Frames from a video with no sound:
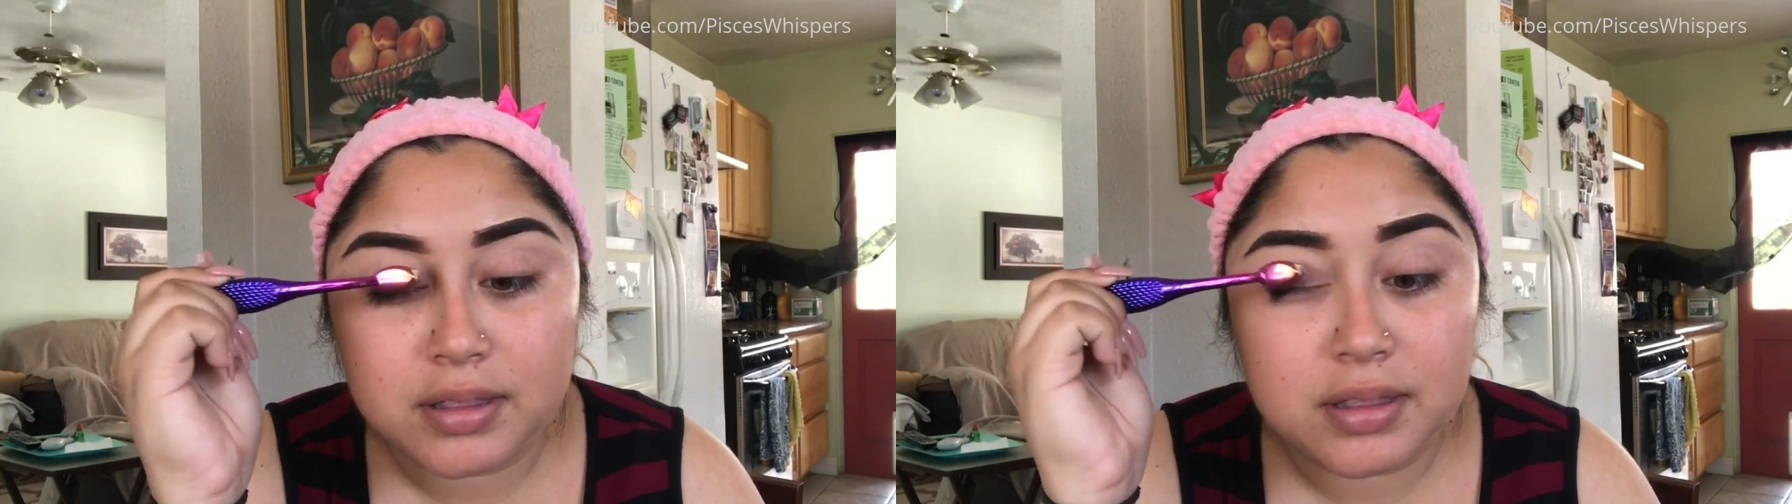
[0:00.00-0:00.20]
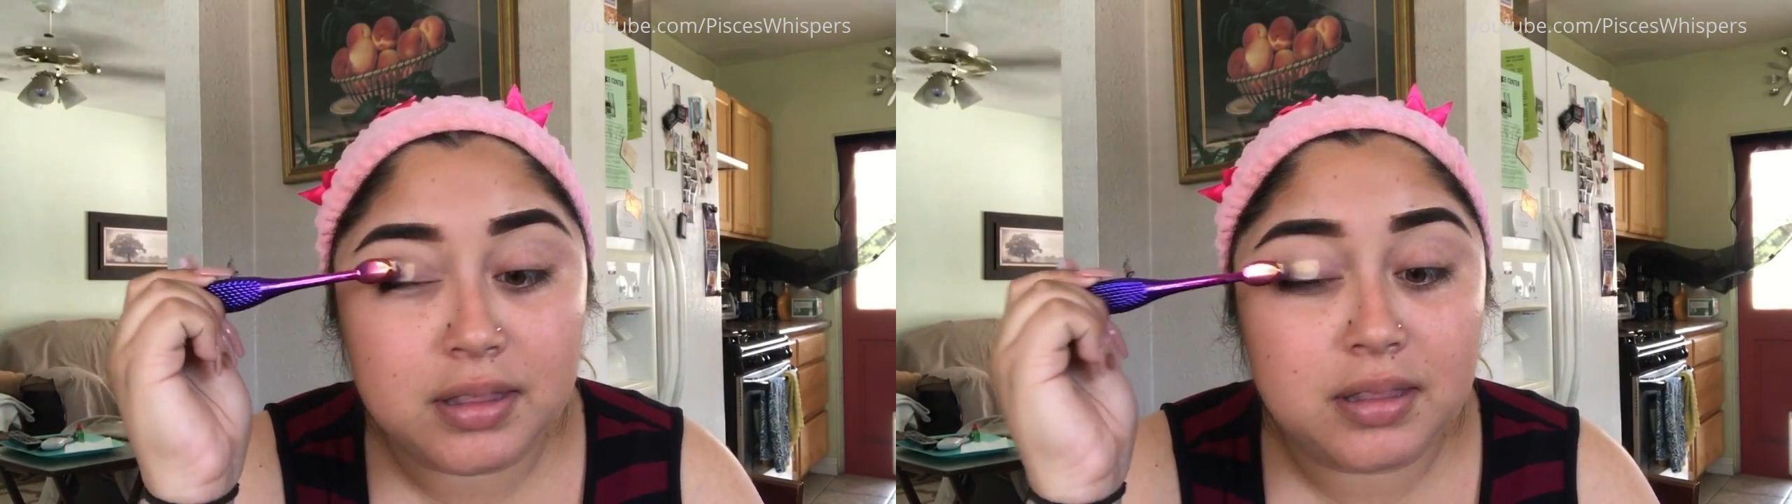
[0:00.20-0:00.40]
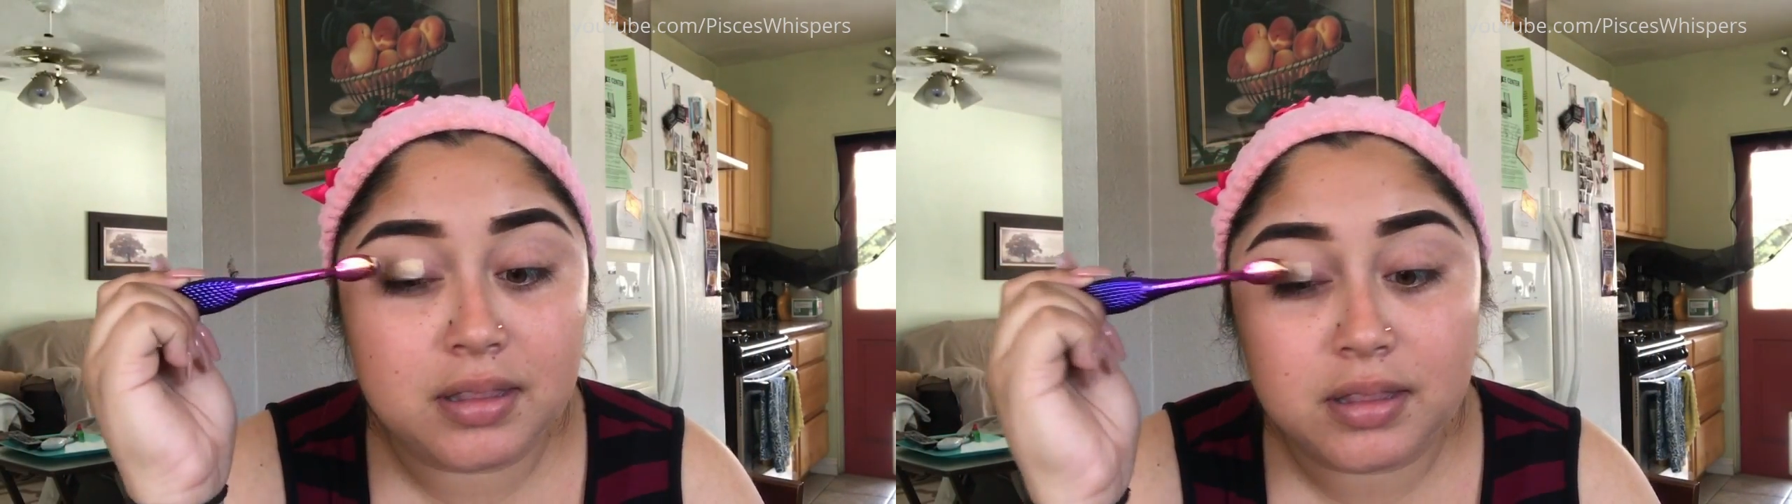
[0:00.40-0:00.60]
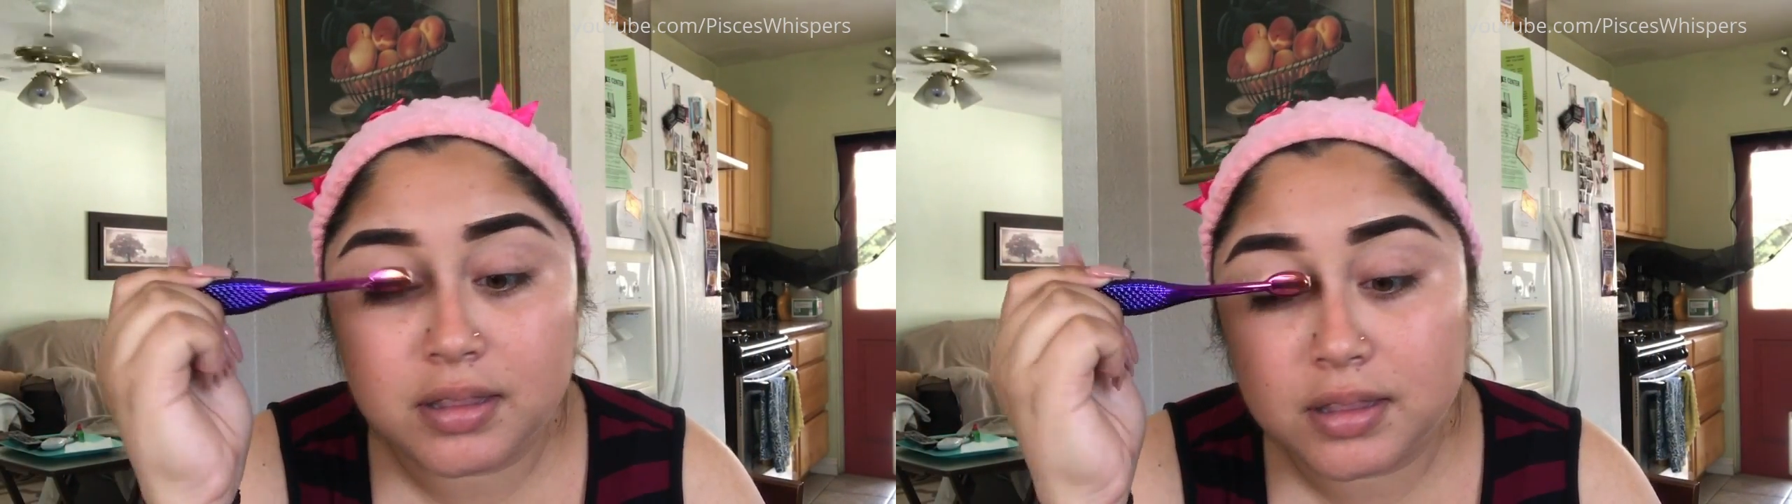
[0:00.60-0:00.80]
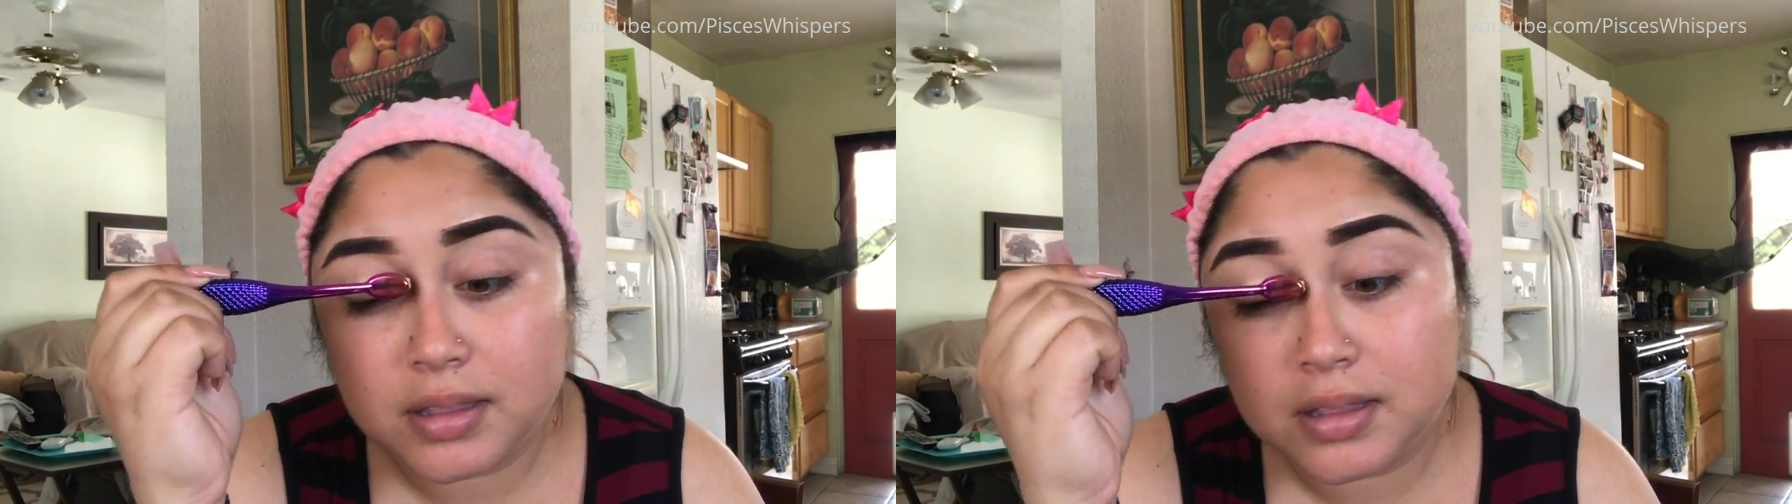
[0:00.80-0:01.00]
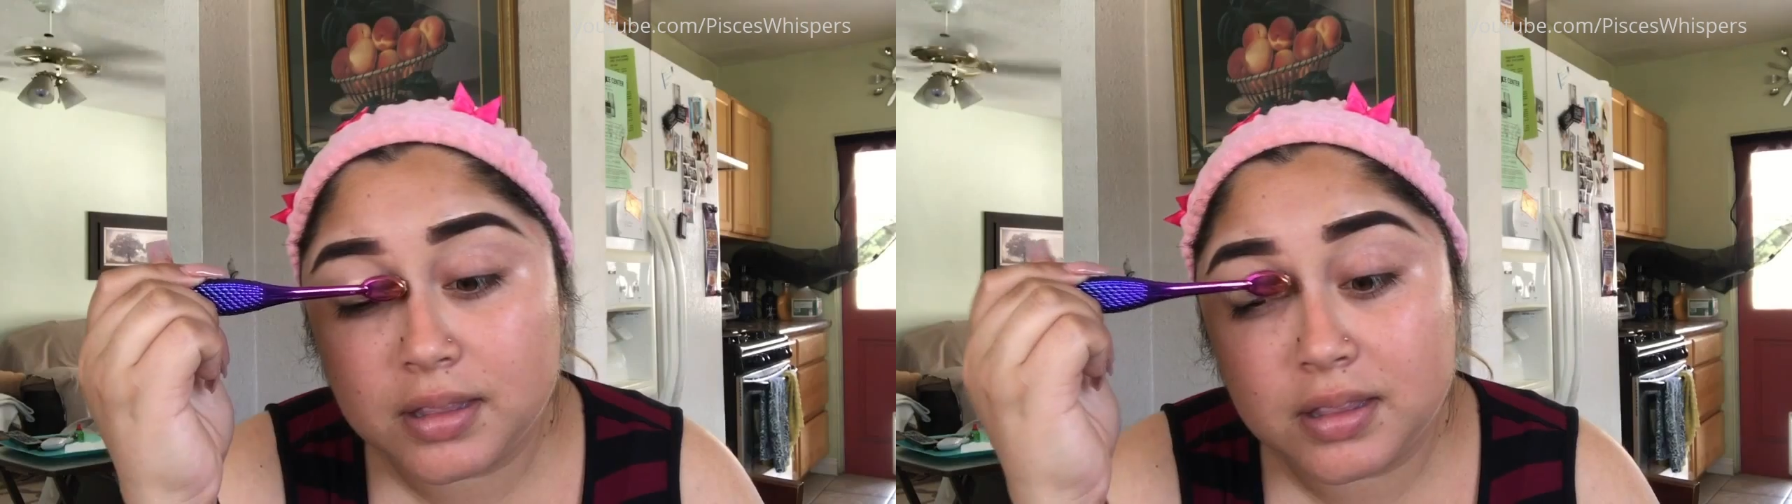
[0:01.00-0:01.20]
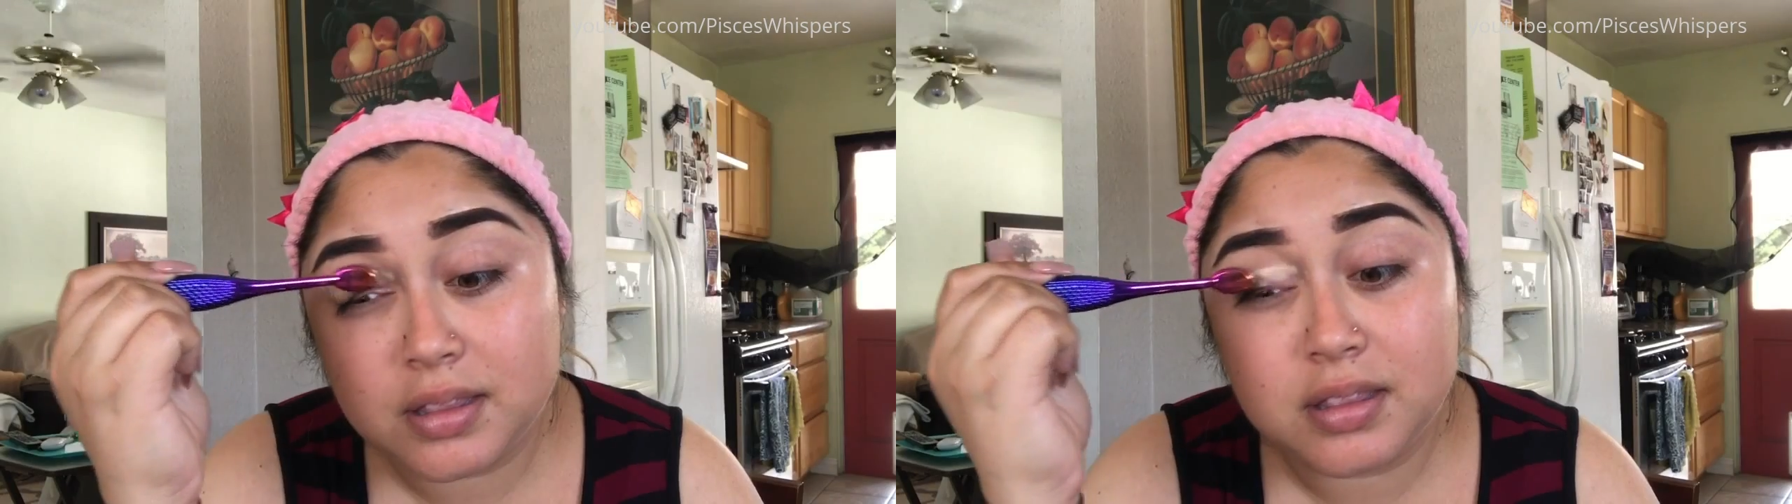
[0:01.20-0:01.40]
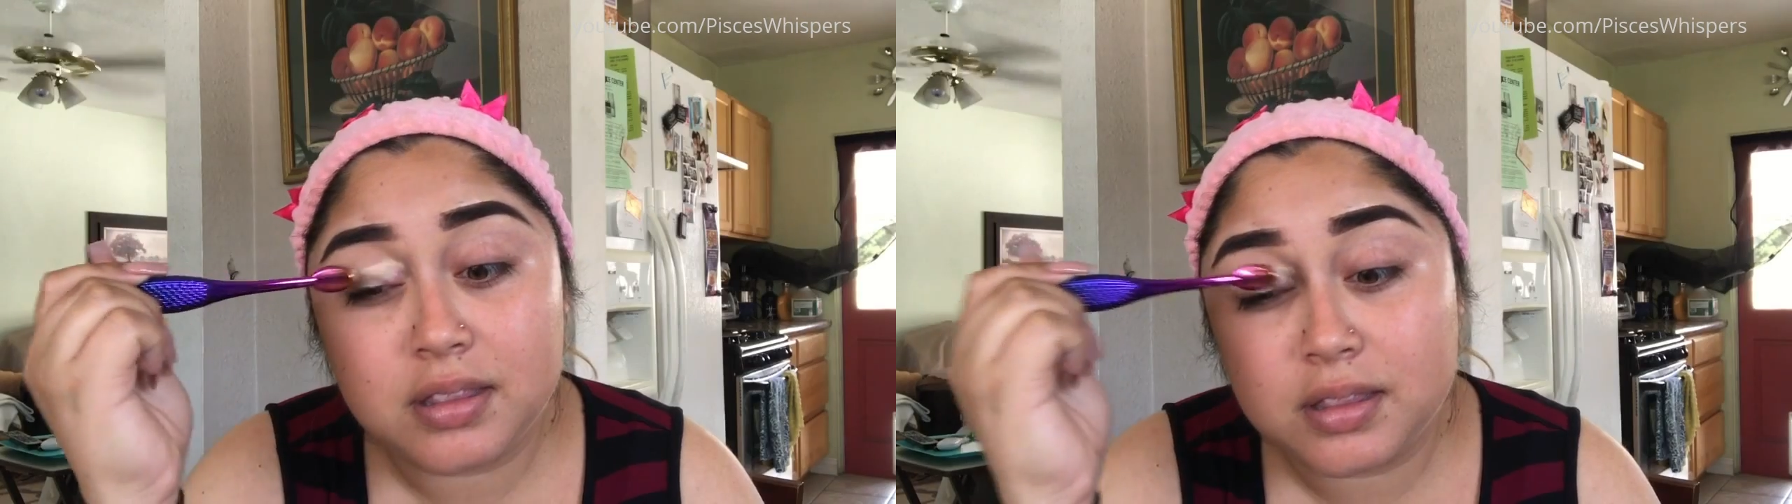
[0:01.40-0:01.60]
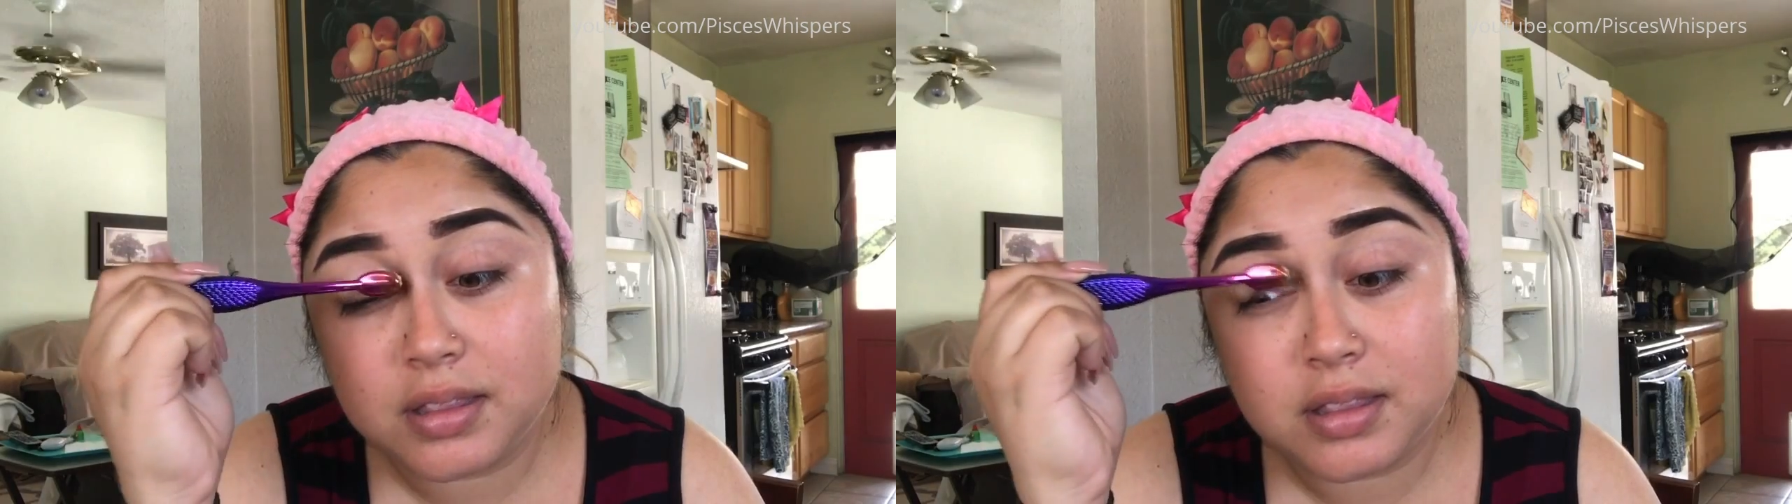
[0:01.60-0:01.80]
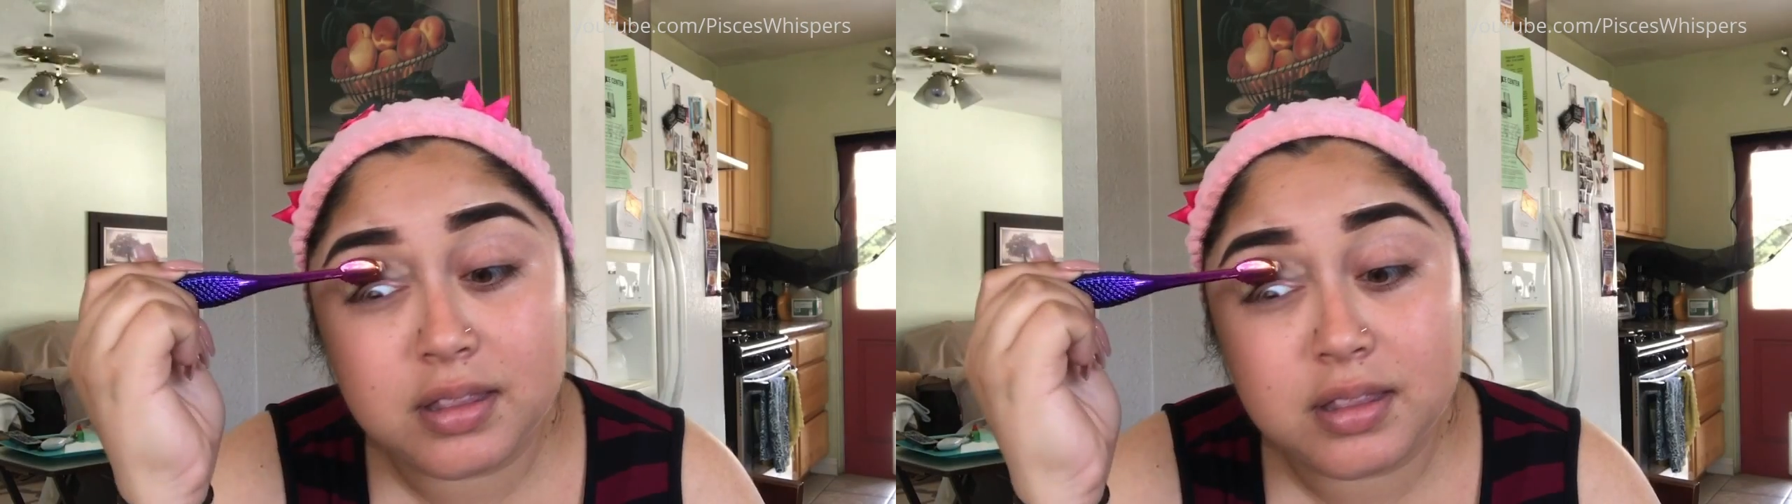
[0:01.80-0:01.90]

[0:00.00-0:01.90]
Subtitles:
Next, I'm taking my